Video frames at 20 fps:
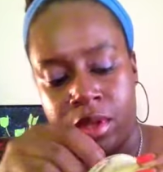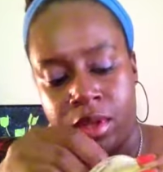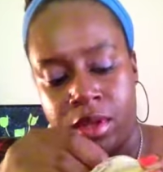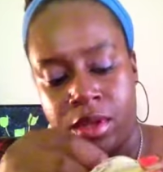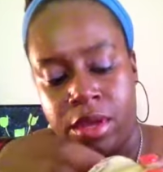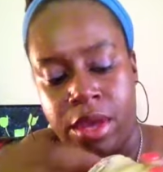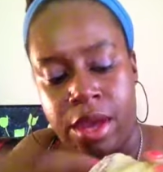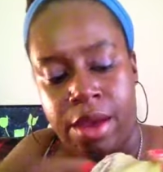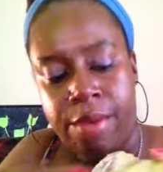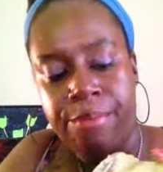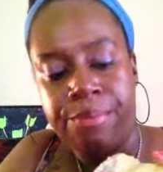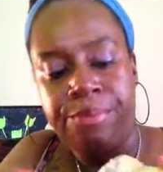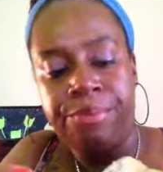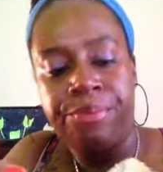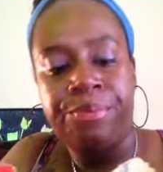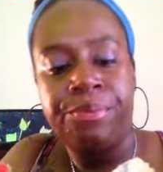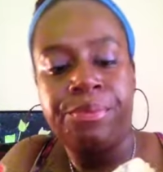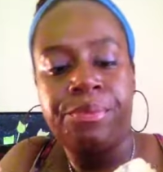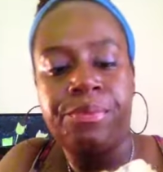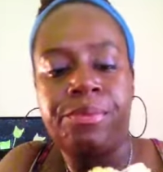yeah,
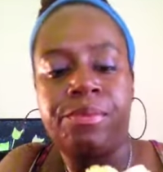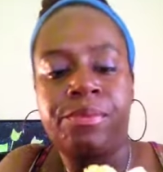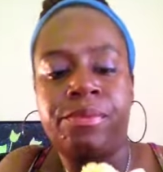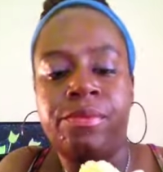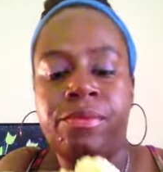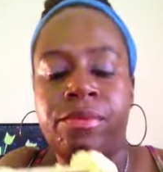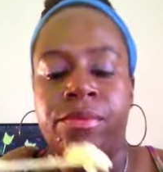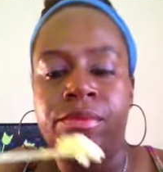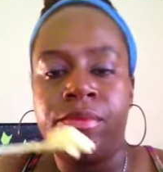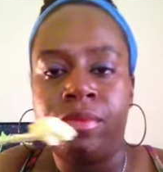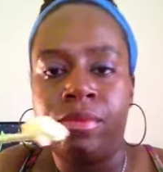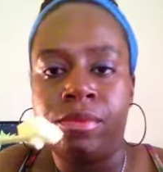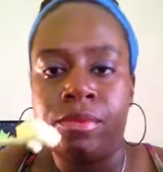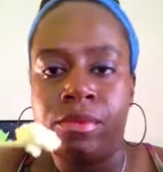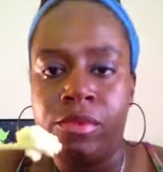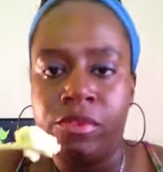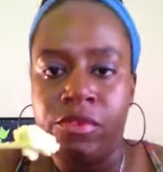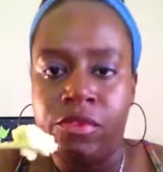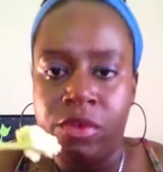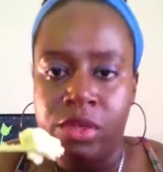
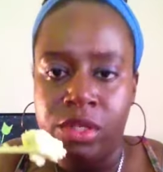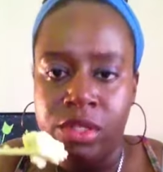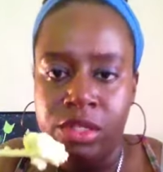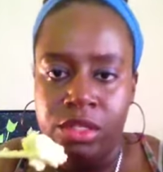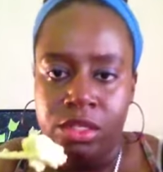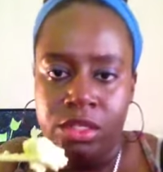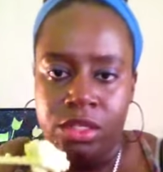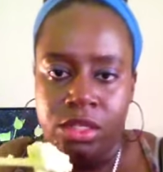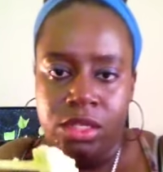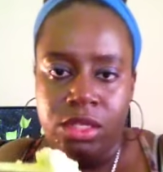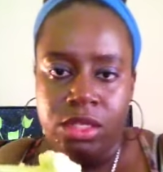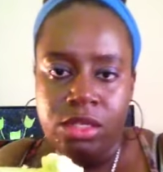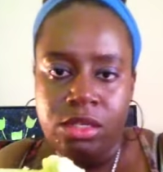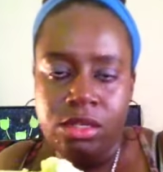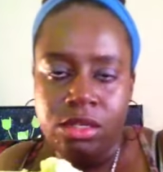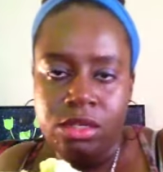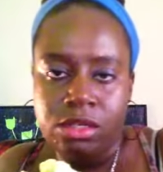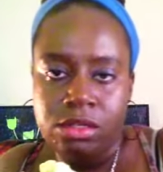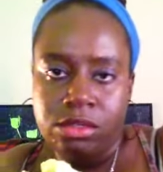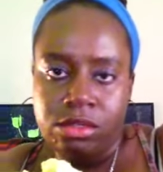if you can see,
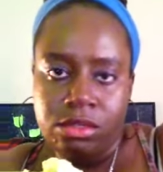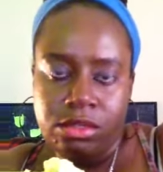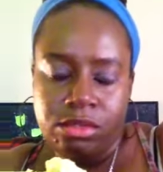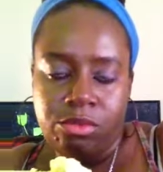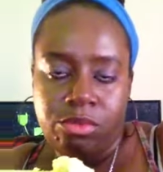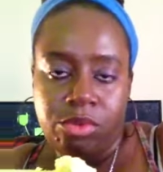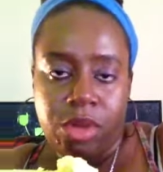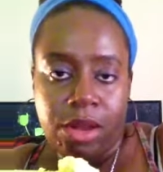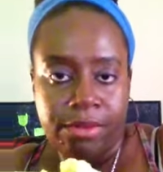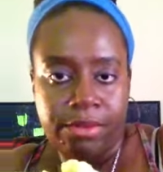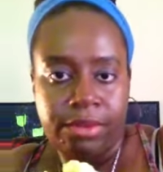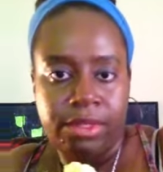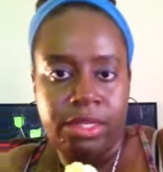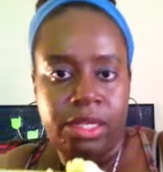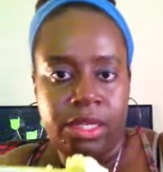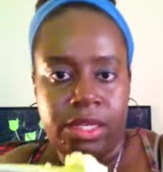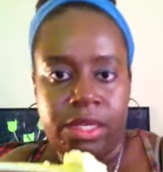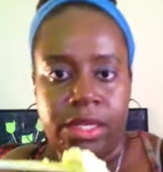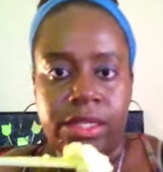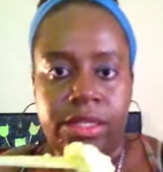I probably
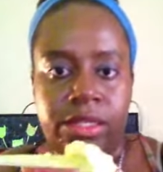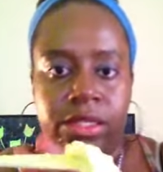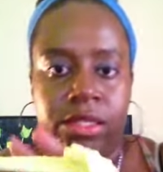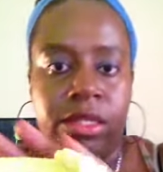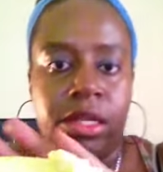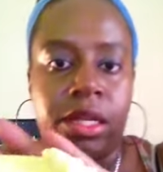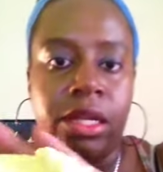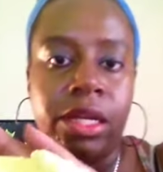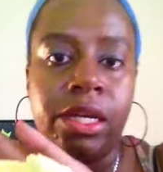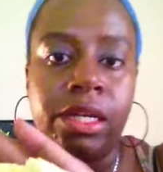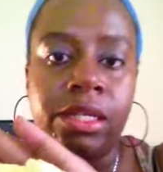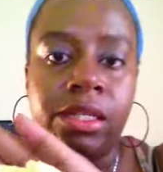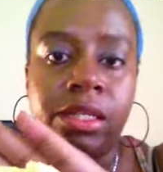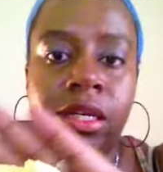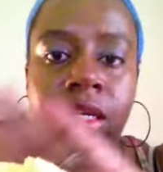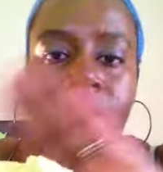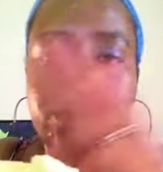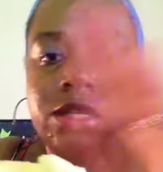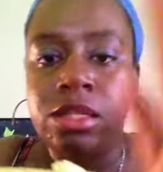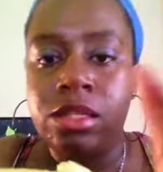can't see that. Like I
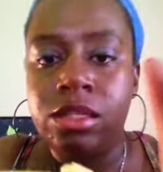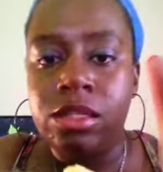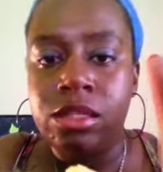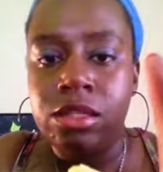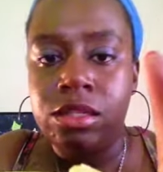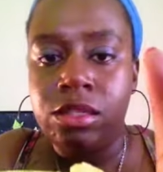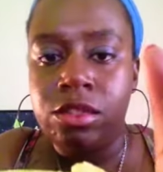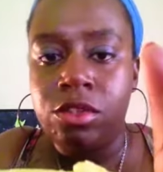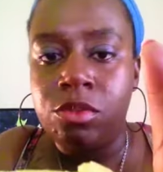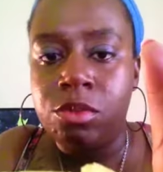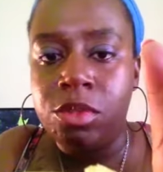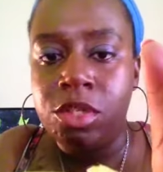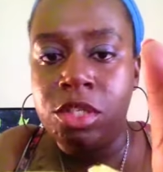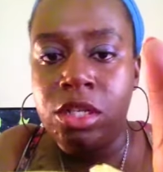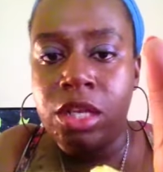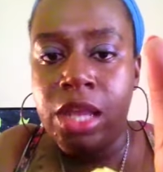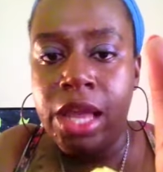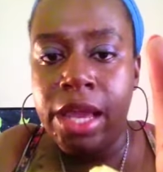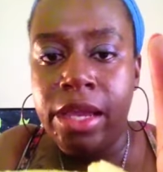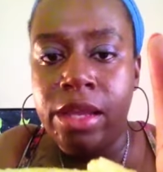said, it's so much
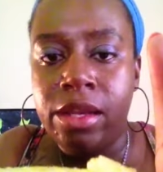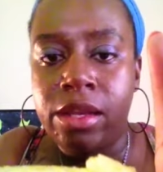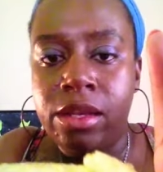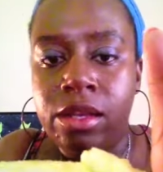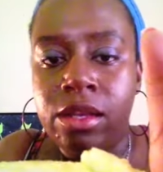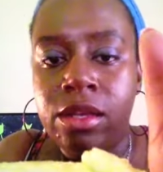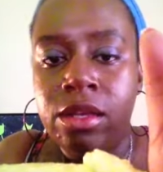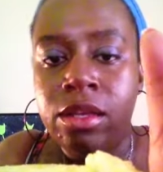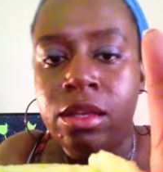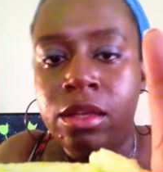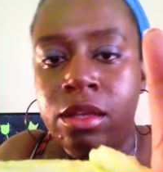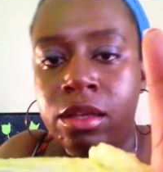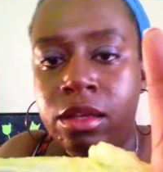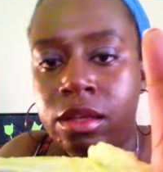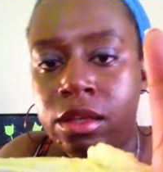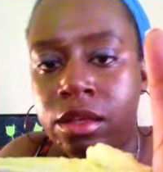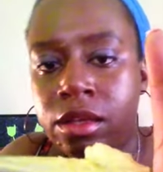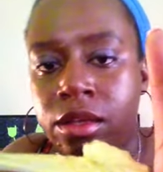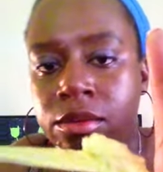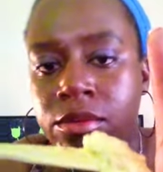light.
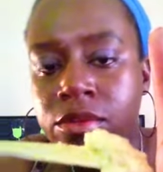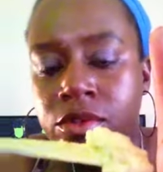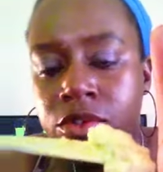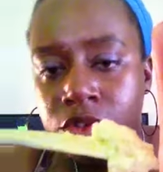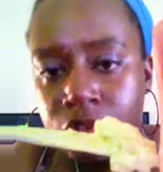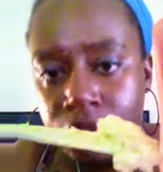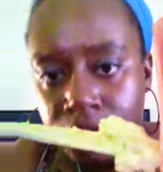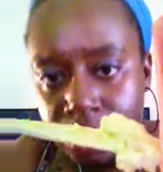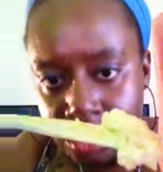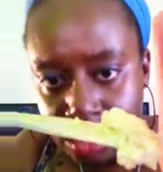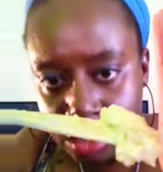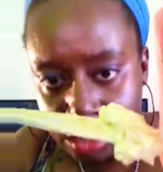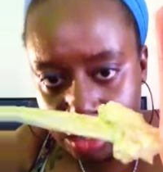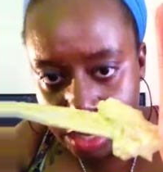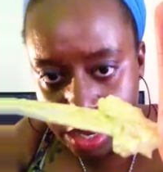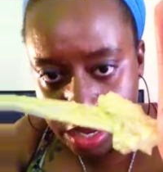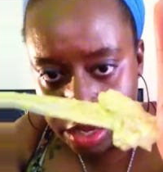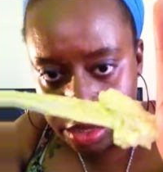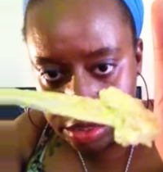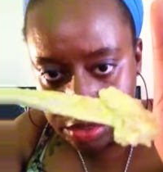I'm trying to
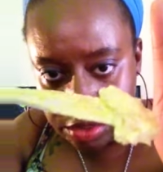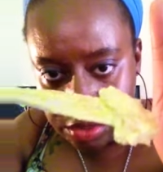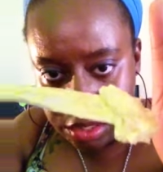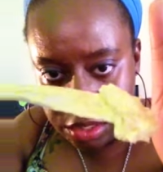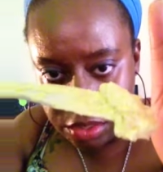get so that